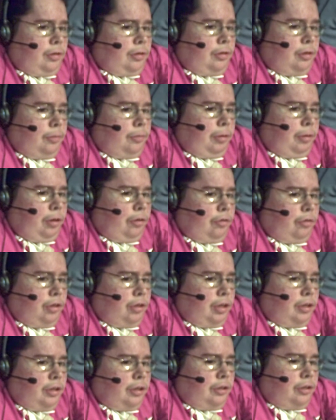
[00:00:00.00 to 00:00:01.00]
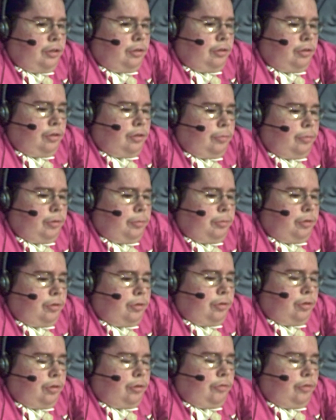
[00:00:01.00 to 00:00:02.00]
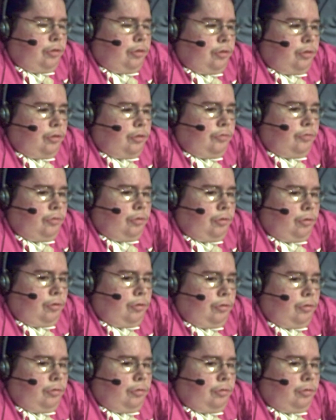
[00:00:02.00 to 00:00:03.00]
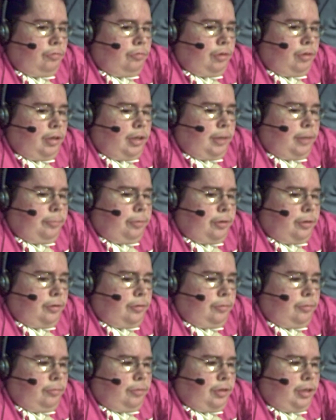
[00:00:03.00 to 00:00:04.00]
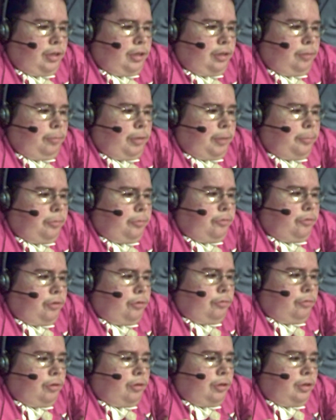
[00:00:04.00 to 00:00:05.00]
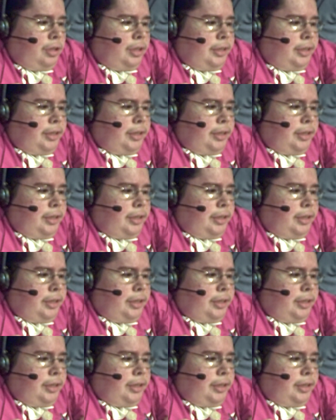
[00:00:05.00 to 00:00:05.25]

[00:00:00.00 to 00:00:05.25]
apologizes to the WWE Universe for what happened at the pay per view. He